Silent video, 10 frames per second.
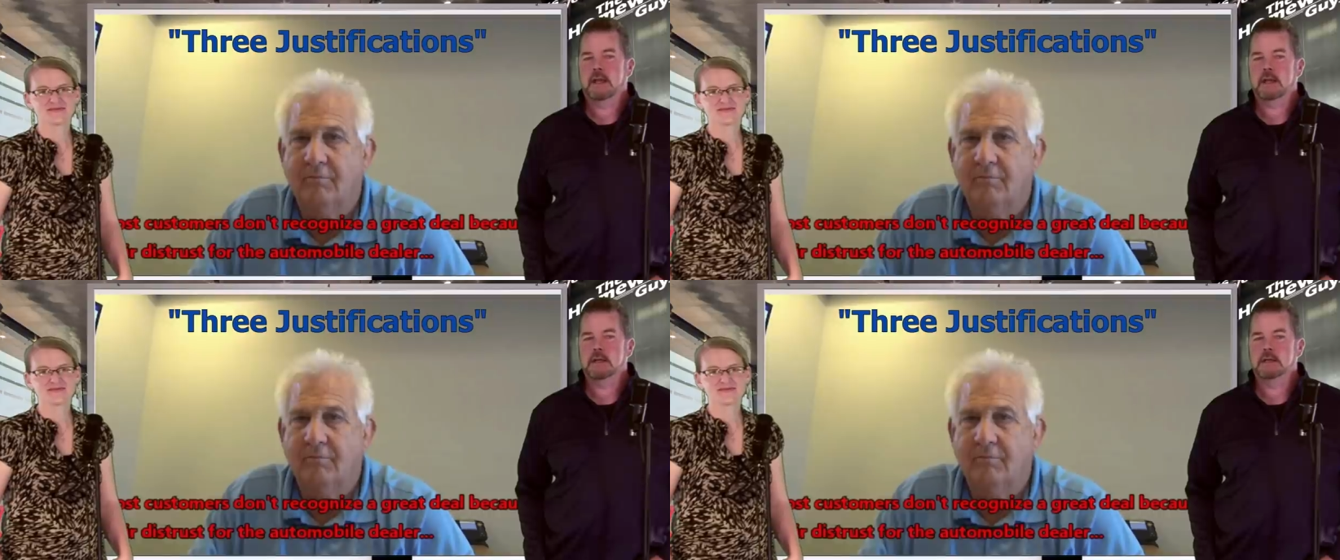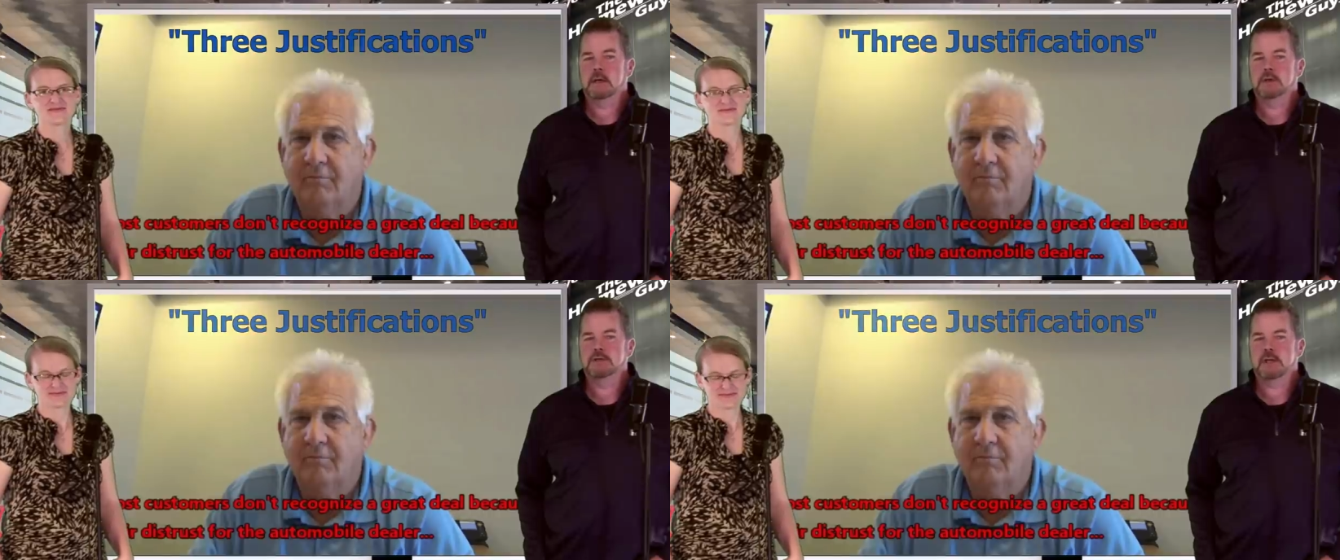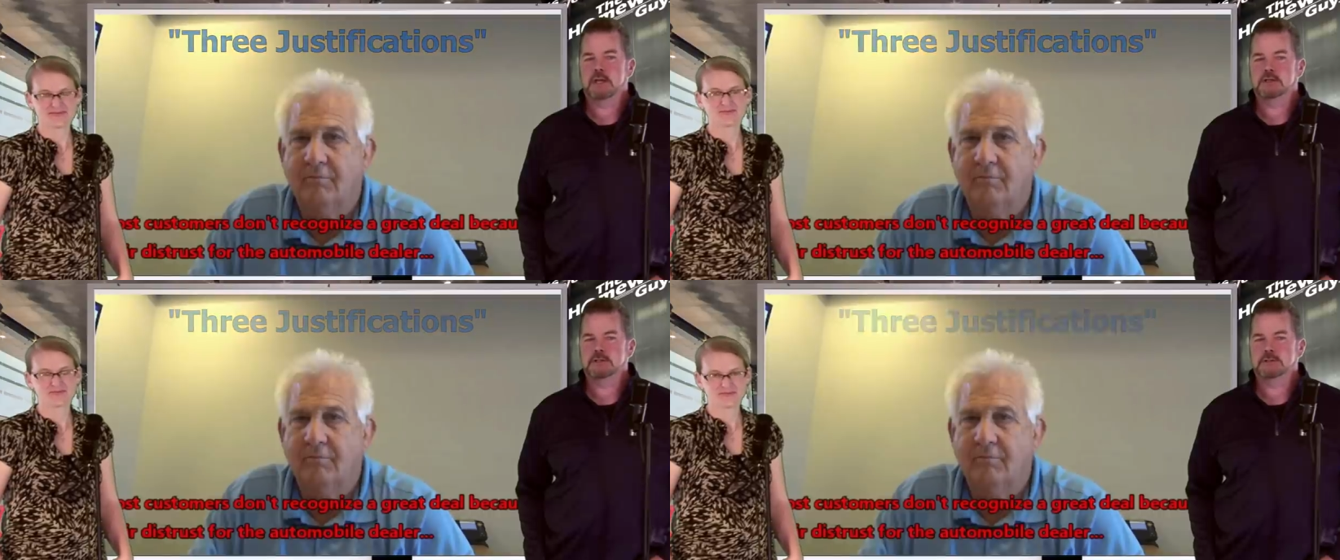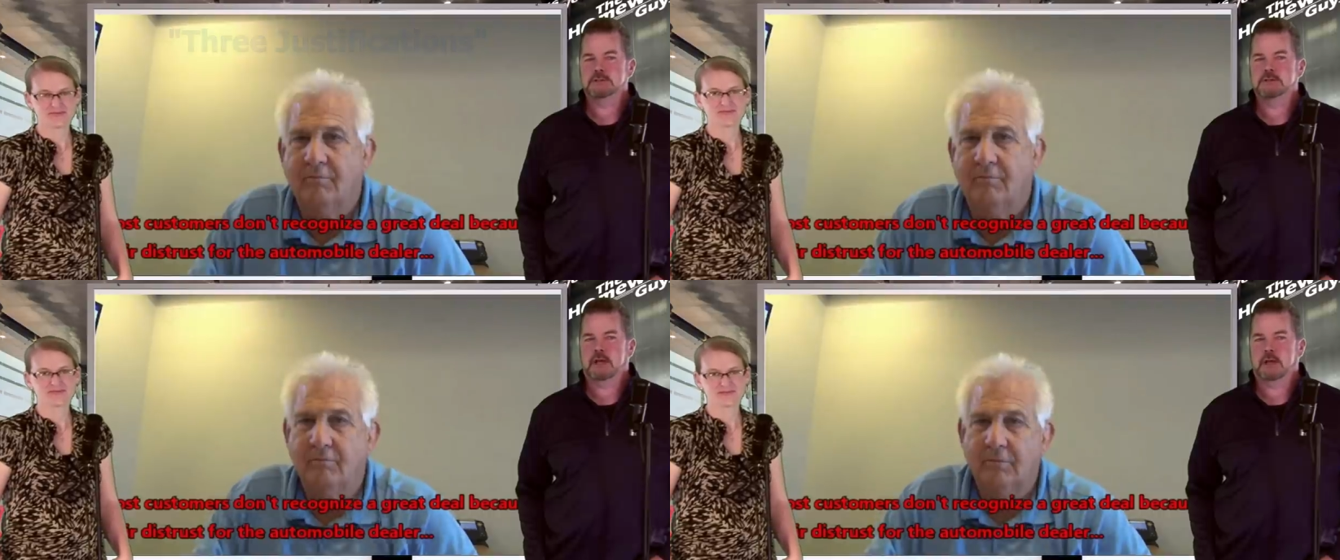Speaker 1: any negotiations.
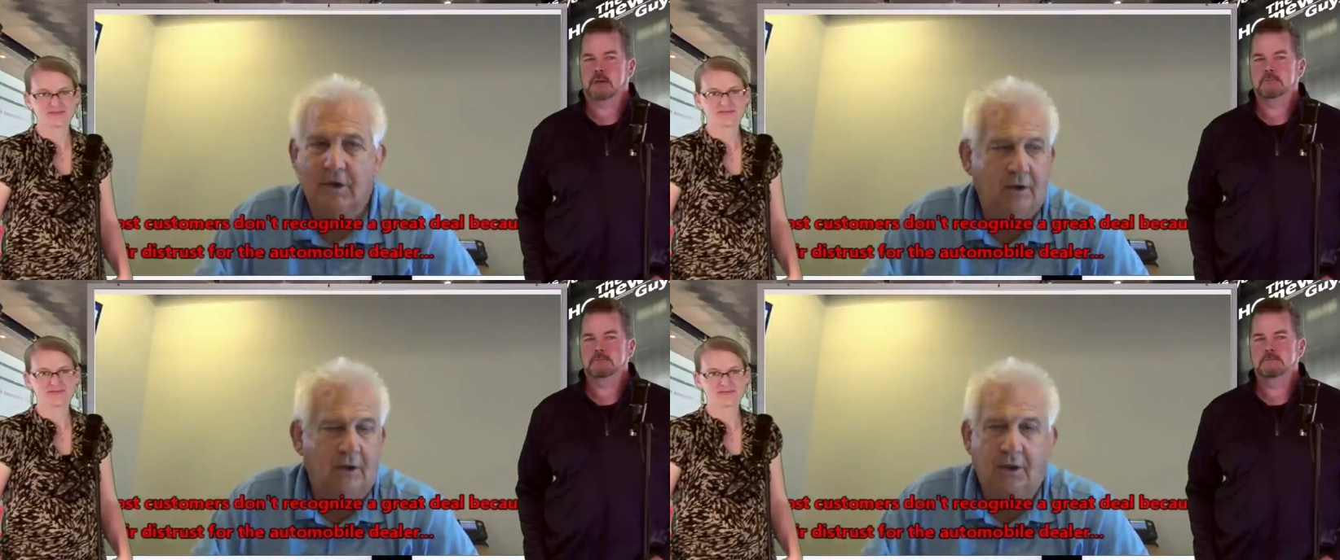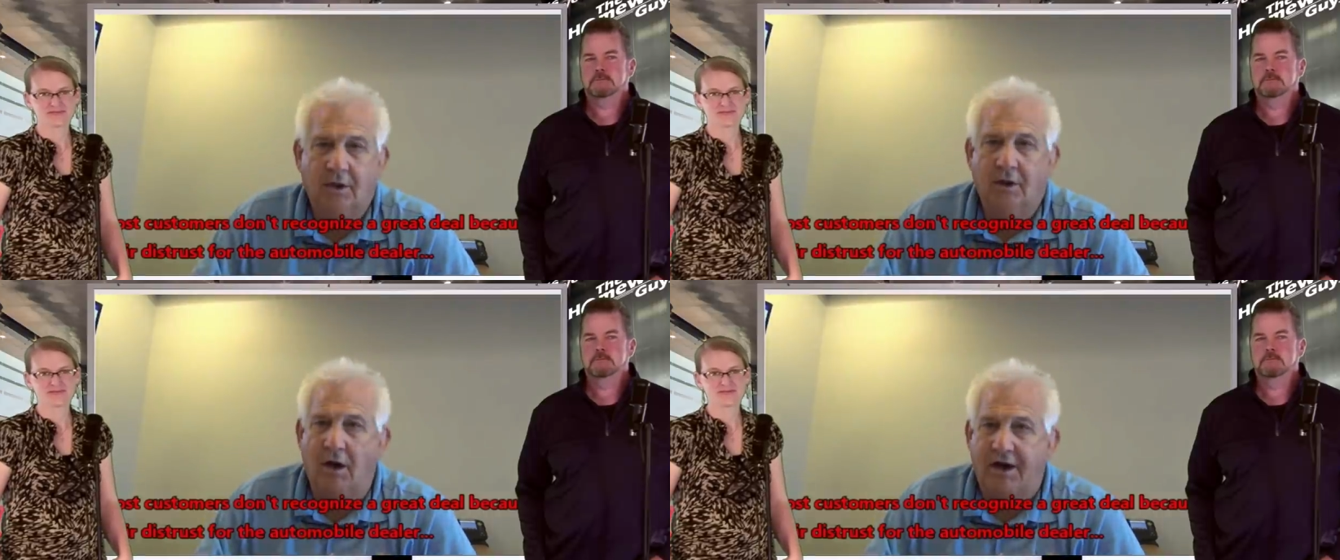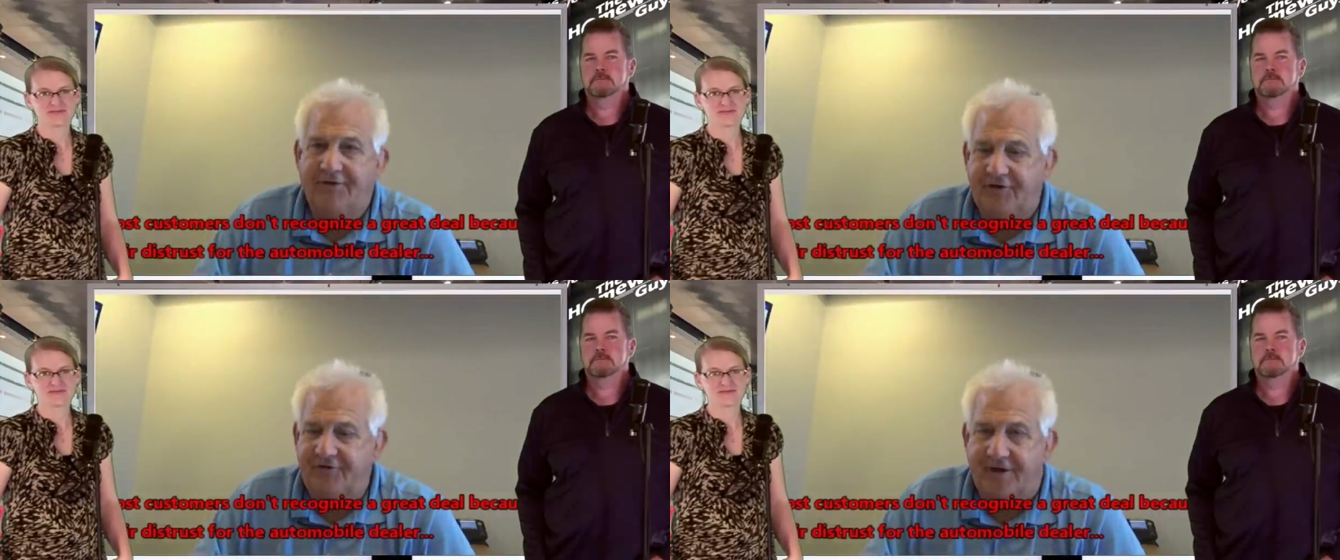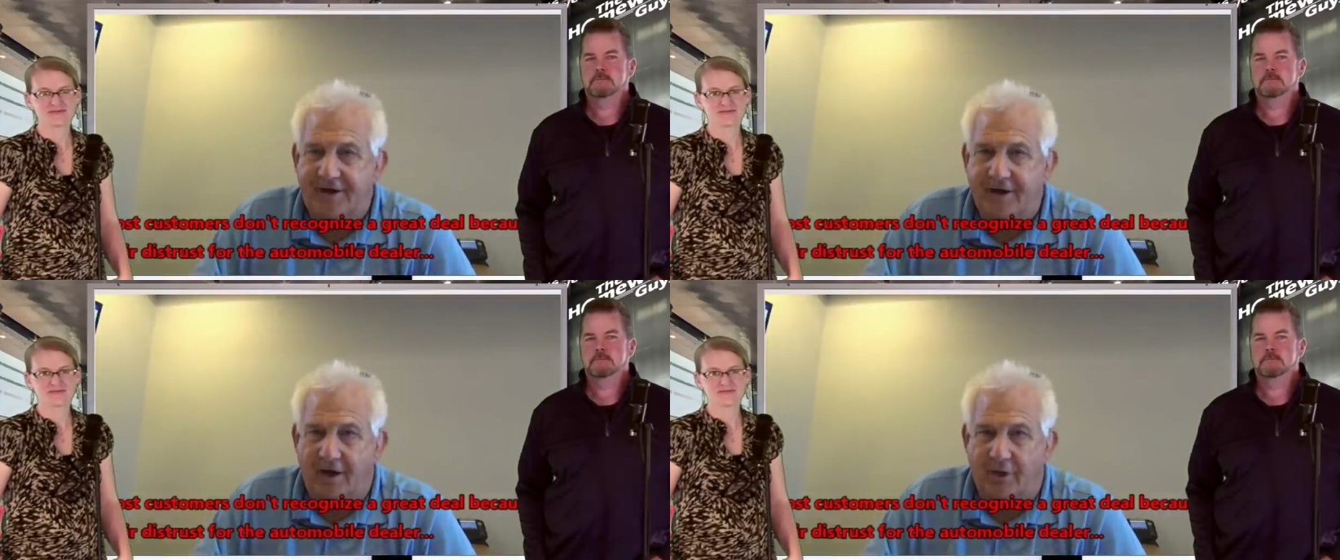Check it out.
Speaker 2: All right,
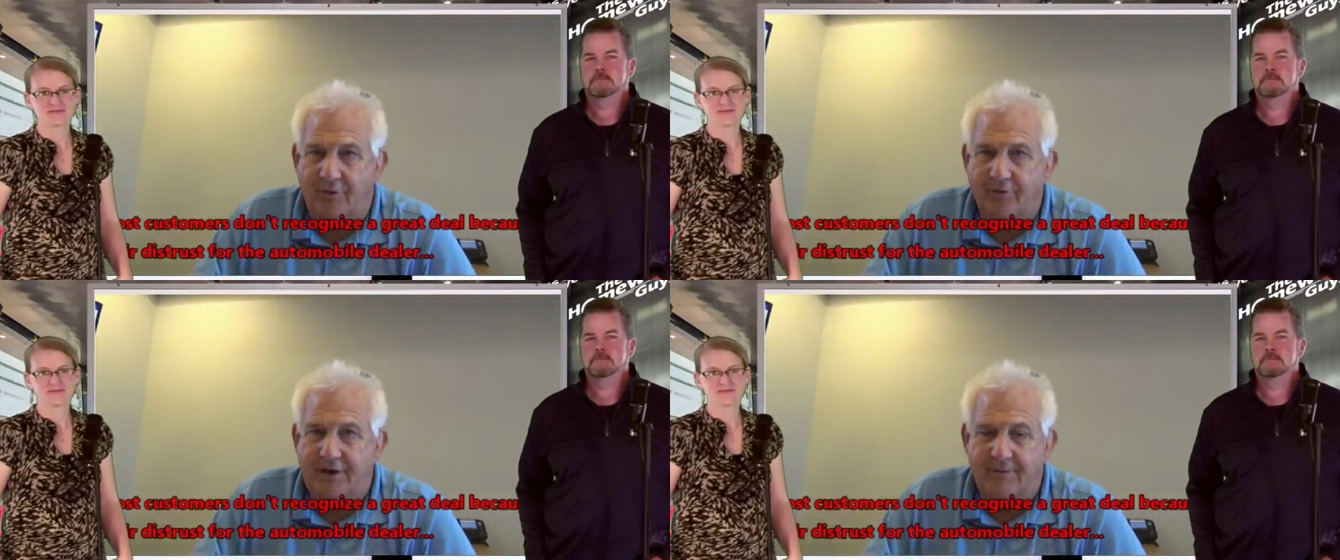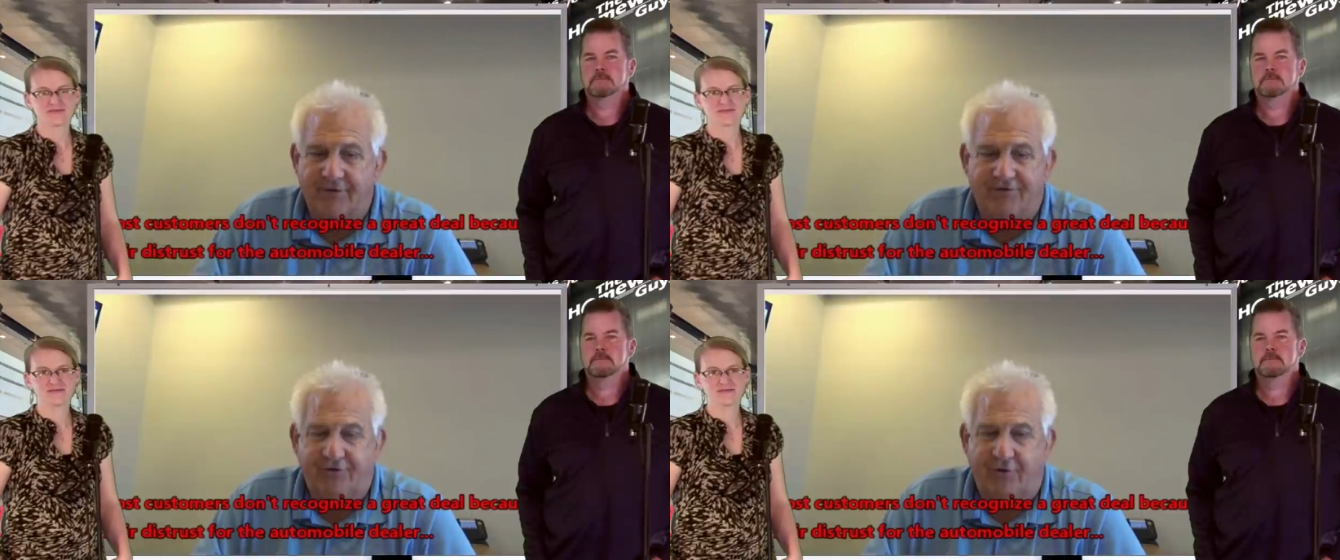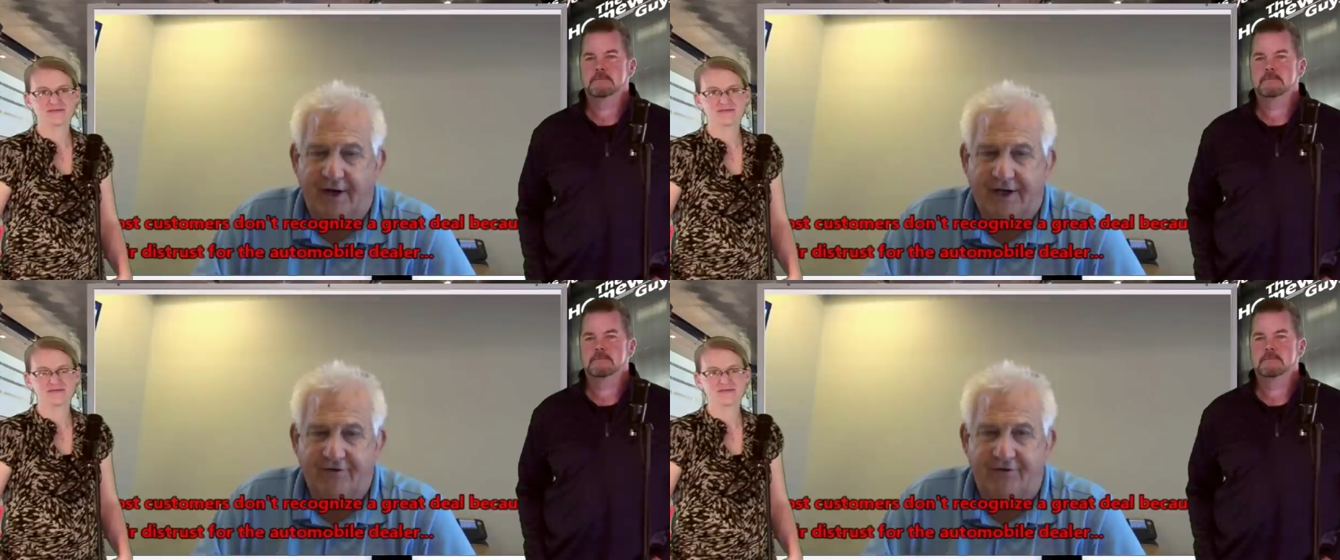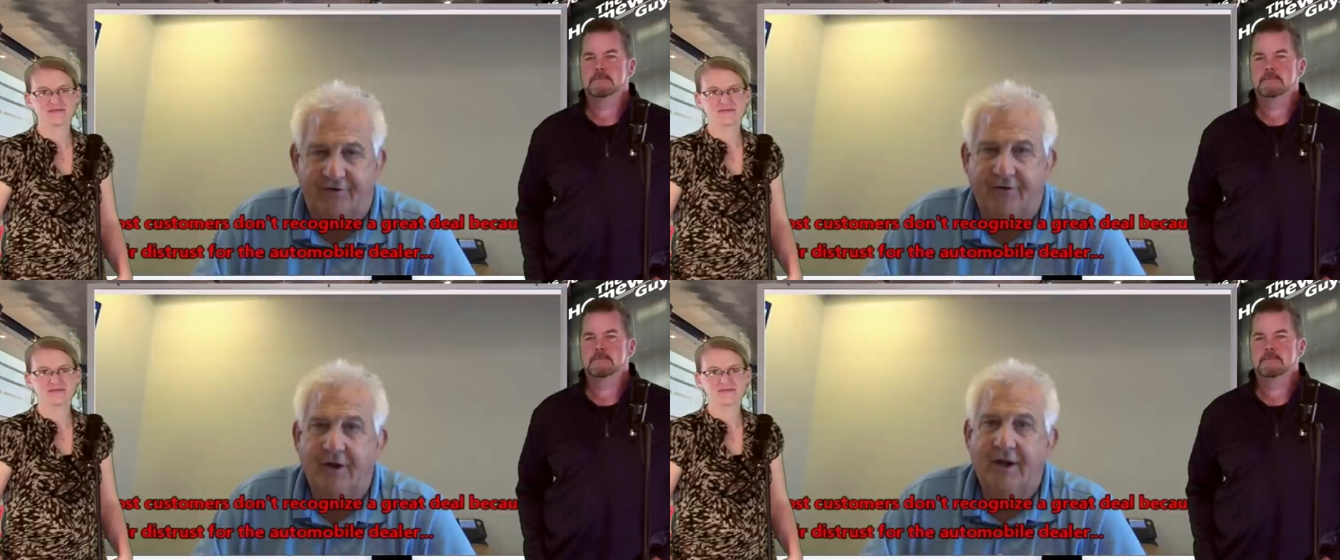this video
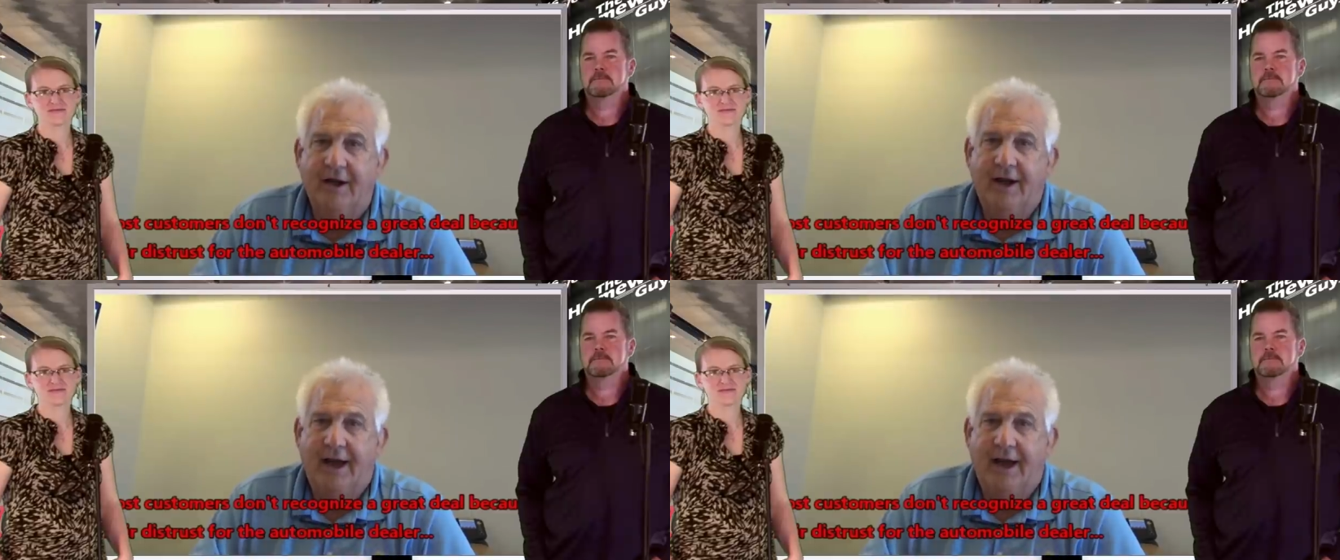demonstrates